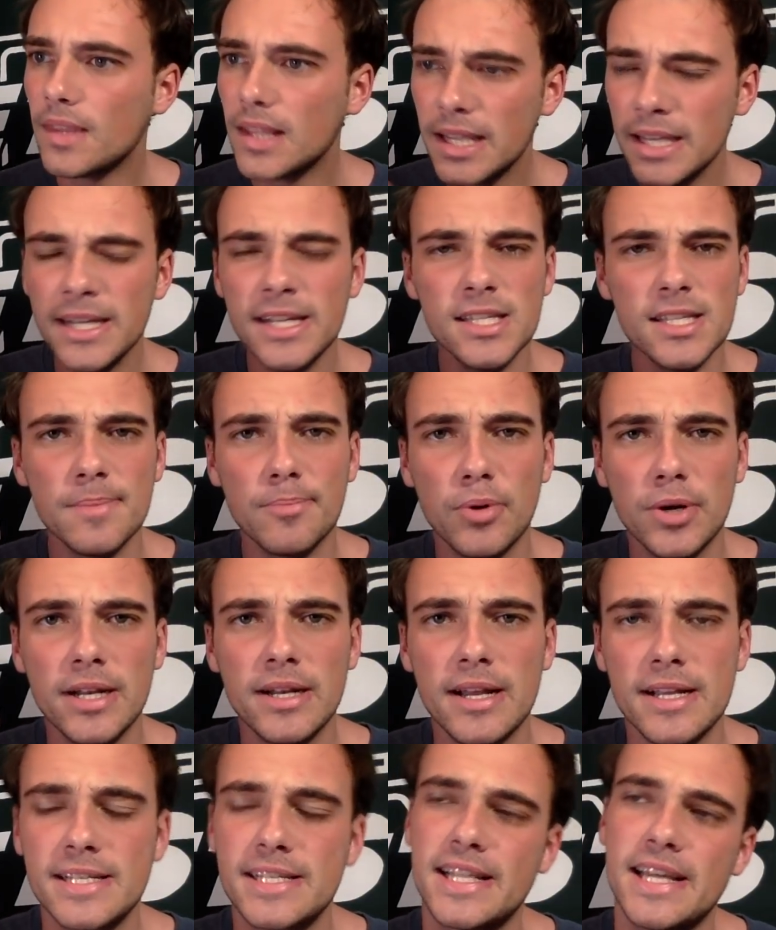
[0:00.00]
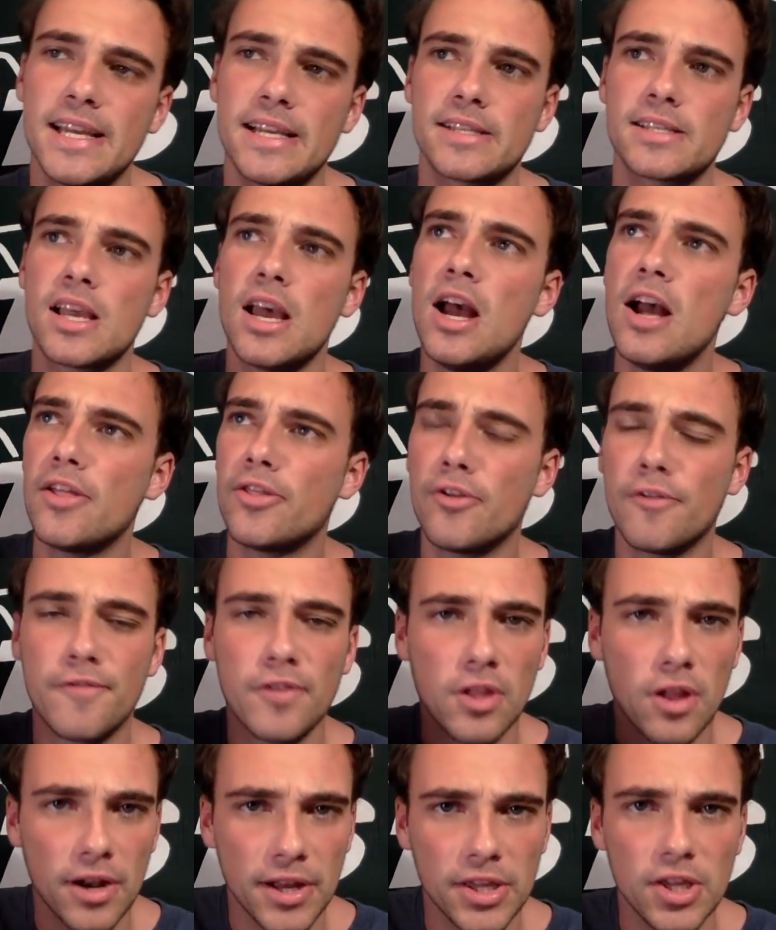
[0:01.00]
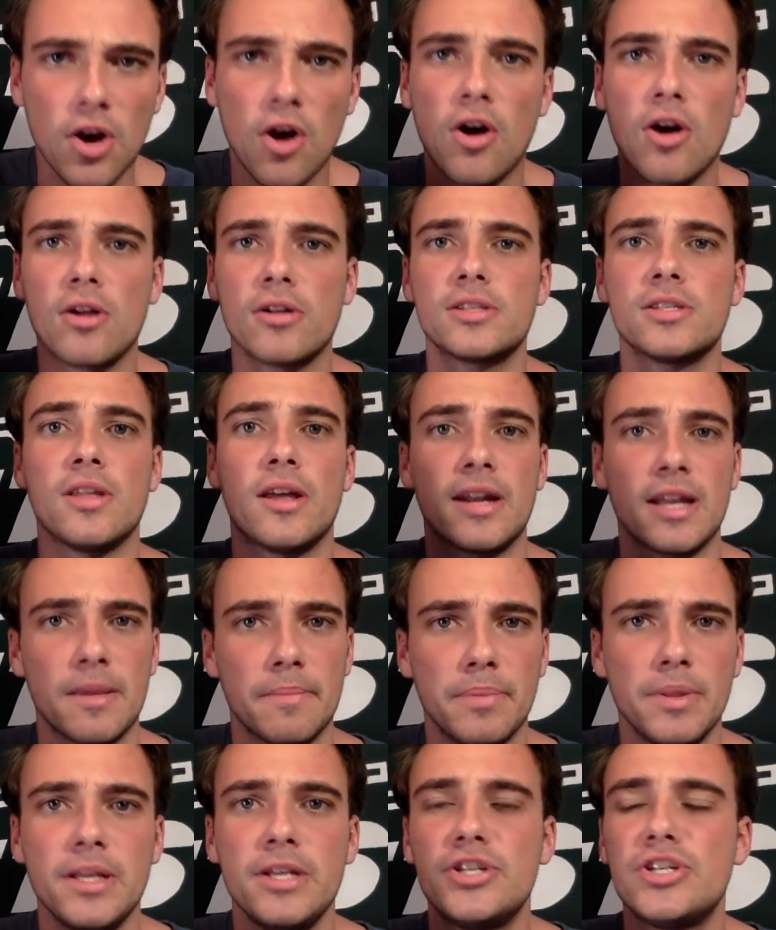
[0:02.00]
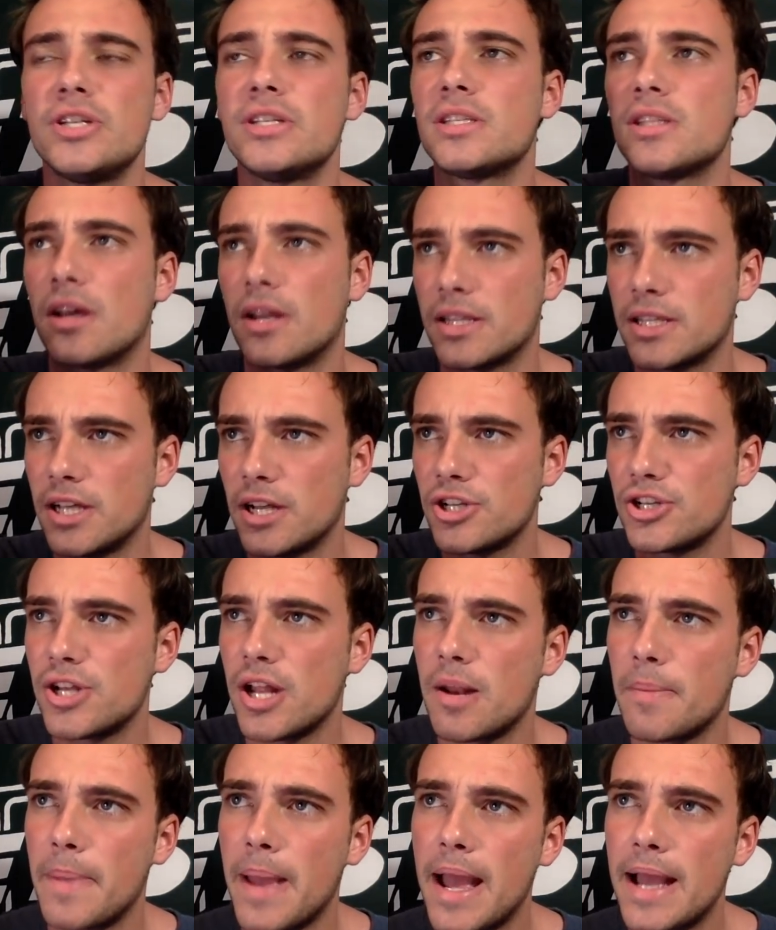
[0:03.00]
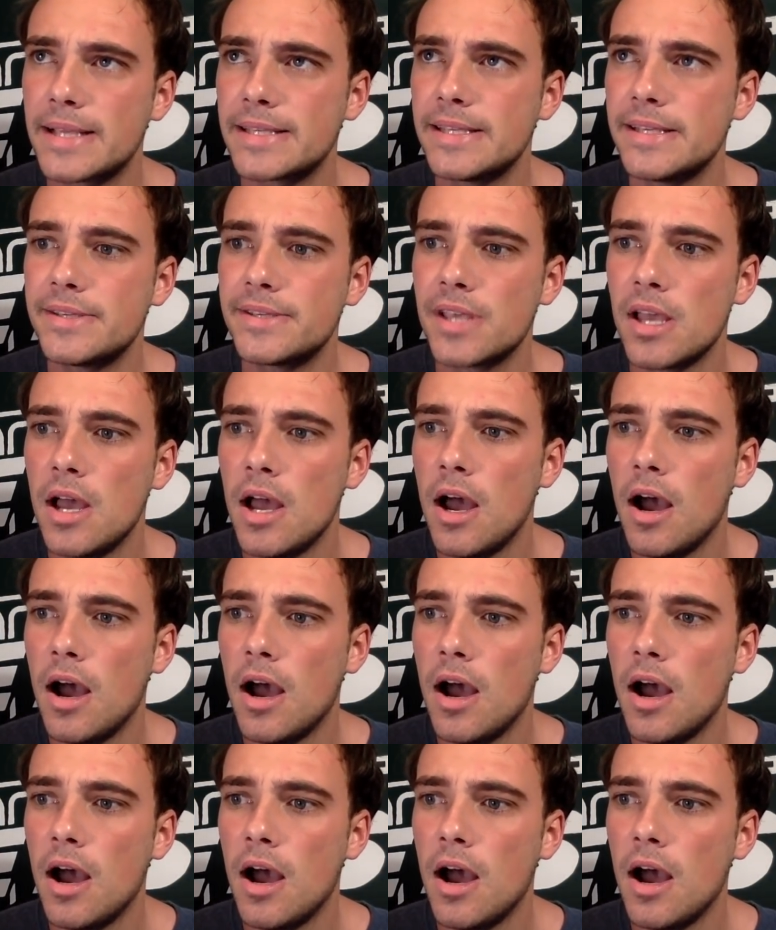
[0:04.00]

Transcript: He did some pretty nice things, threw for a lot of yards, a lot of completions, a lot of touchdown passes.